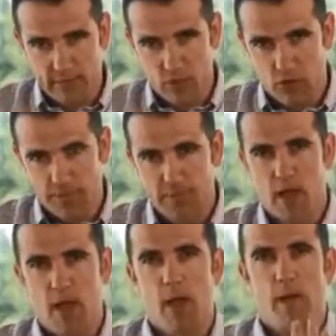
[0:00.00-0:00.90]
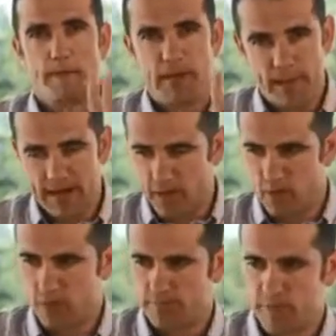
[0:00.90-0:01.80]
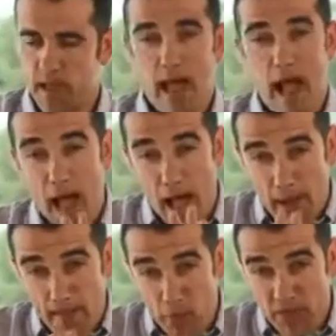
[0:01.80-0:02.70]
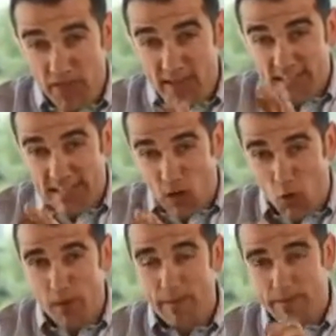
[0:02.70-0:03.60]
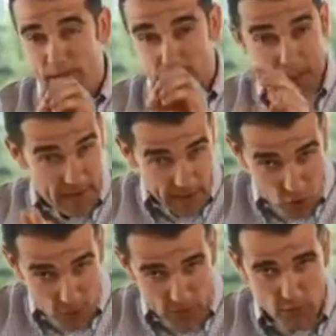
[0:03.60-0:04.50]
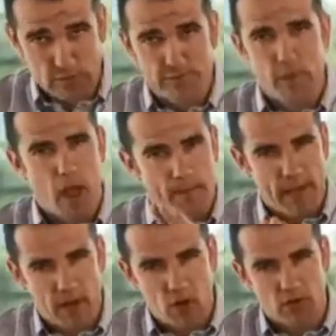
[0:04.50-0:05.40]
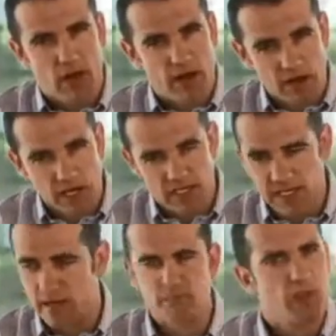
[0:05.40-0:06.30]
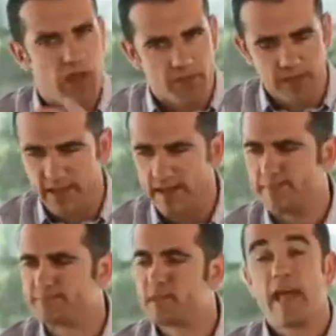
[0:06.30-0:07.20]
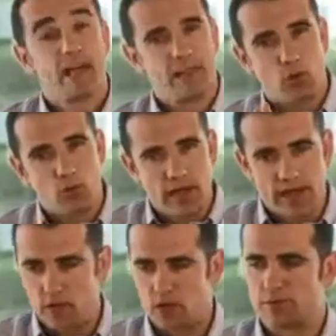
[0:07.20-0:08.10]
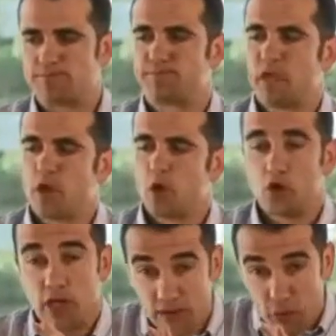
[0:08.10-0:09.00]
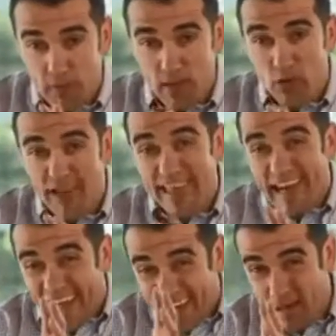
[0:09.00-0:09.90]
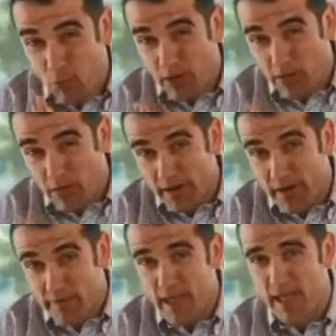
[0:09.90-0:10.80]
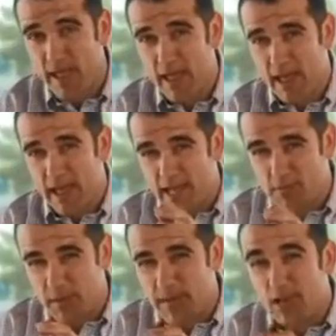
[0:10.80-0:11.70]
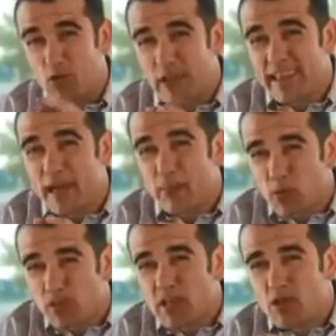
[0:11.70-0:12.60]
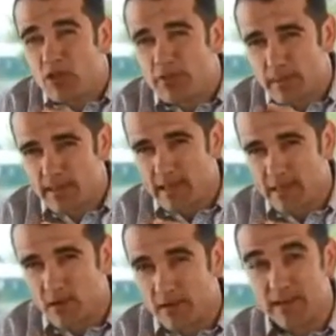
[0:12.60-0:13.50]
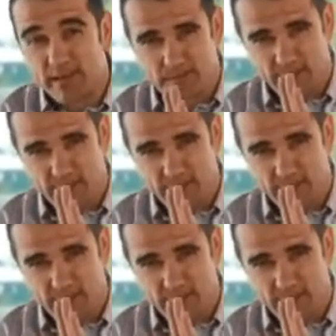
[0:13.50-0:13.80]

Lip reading: we have primary, specific to the grape, Cabernet Sauvignon, Merlot, Riesling, etc., etc. Secondary, those that form during the production, especially during the fermentation process.